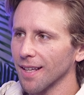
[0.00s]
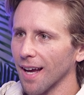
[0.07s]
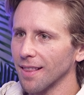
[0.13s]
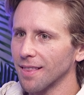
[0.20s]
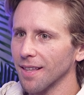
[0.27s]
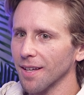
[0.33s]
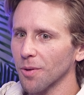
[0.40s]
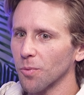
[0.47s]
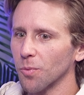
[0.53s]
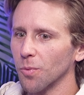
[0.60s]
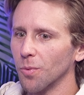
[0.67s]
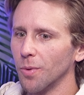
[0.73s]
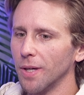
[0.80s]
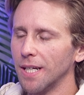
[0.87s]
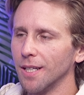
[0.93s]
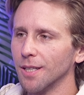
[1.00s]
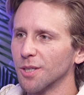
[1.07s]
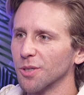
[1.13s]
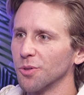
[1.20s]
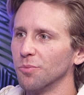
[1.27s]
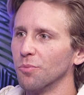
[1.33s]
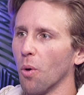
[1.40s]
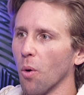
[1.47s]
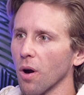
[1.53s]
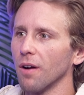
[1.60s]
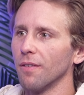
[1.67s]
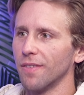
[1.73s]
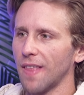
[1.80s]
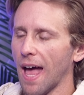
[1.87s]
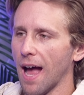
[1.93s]
I think we need to do more
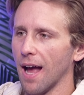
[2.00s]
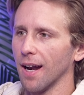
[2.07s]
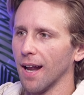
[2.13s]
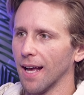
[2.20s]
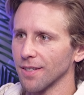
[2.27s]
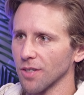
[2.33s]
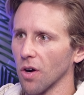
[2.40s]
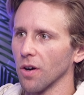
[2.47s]
of that as